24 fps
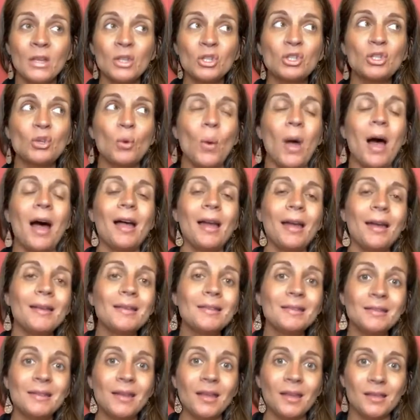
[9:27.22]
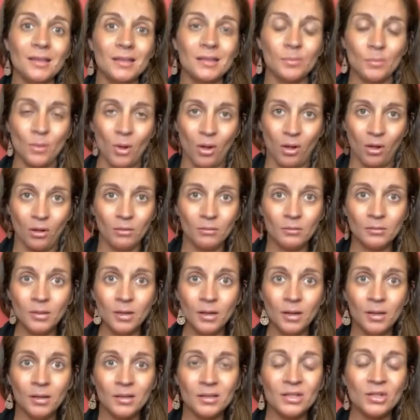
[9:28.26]
So I stayed small.
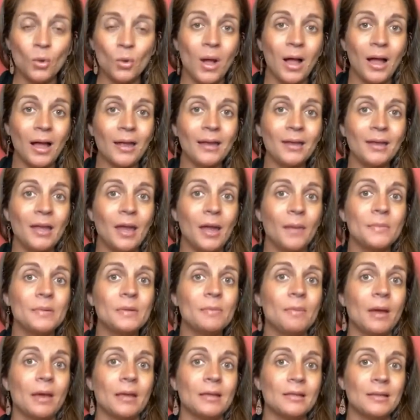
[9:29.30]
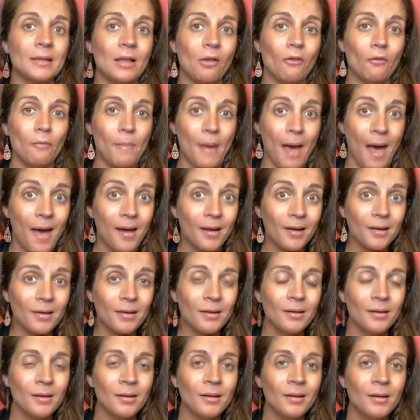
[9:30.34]
So I kept myself
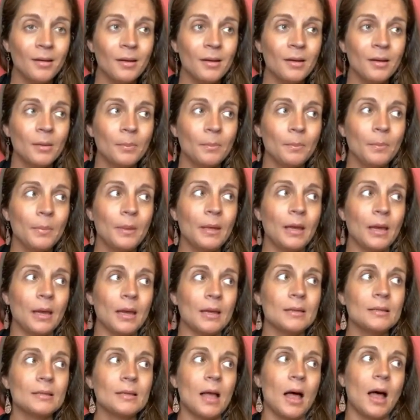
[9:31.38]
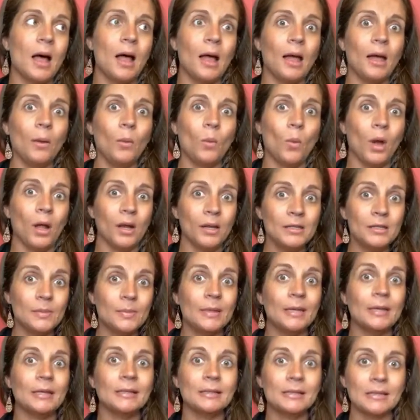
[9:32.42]
back because I wanted to
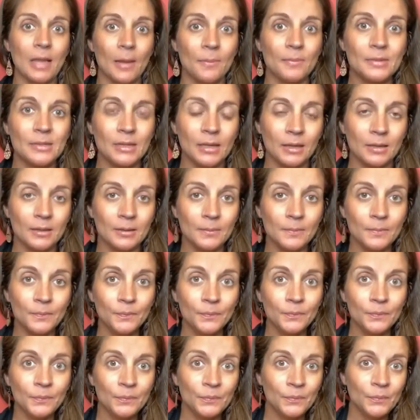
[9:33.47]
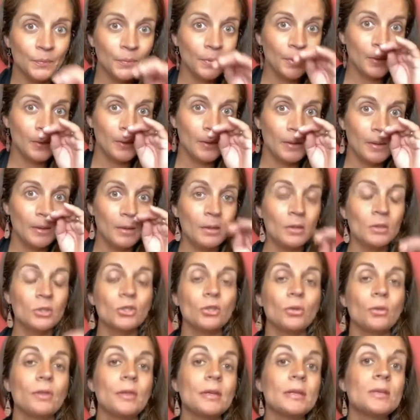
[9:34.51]
be accepted.
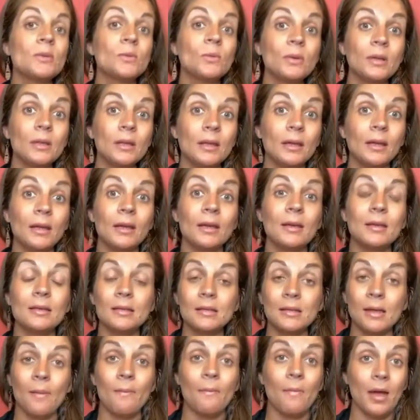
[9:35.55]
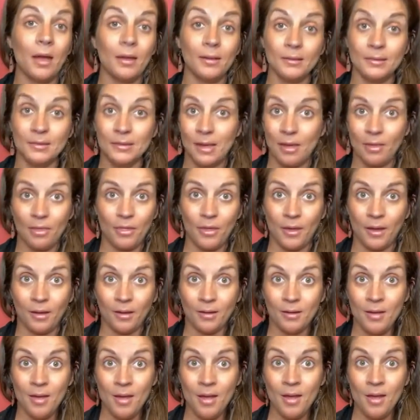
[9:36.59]
So this really is a mindset thing,
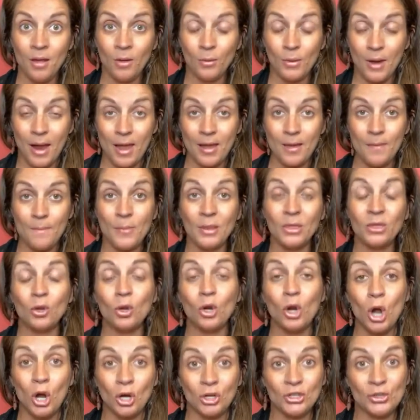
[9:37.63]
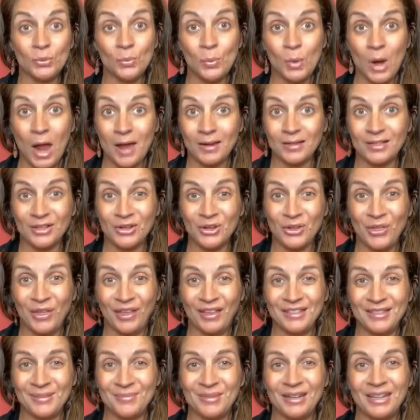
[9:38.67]
right? But there are some practical
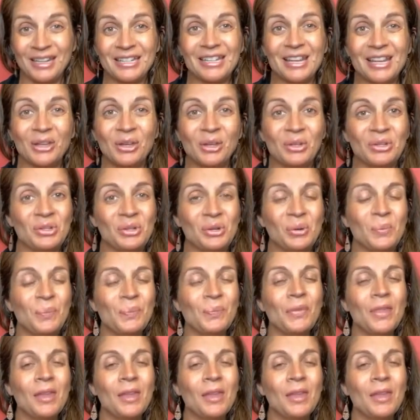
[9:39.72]
things I'm going to tell you too.